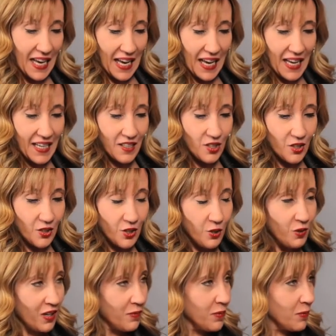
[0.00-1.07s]
and you
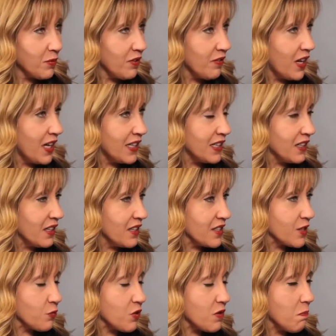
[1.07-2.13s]
have been providing
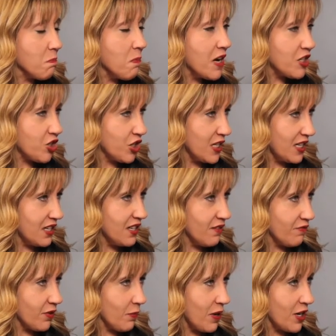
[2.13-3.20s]
us with much needed
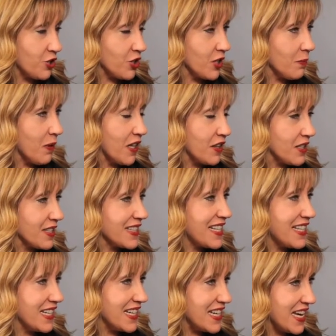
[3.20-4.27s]
information about this
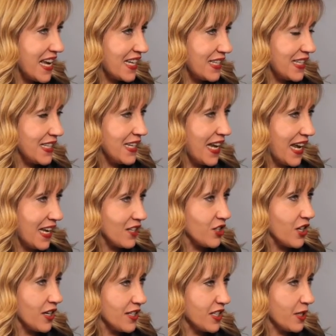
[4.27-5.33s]
Canadian
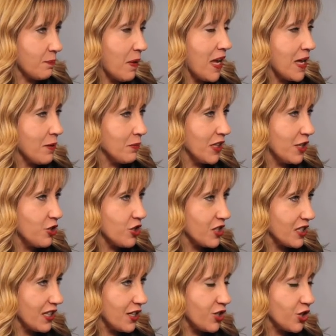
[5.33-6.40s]
anti spam
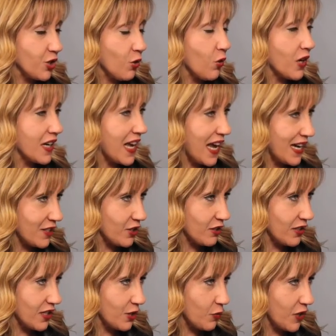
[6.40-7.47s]
legislation, or
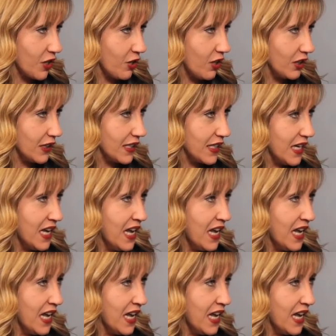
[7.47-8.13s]
CASL as we call it.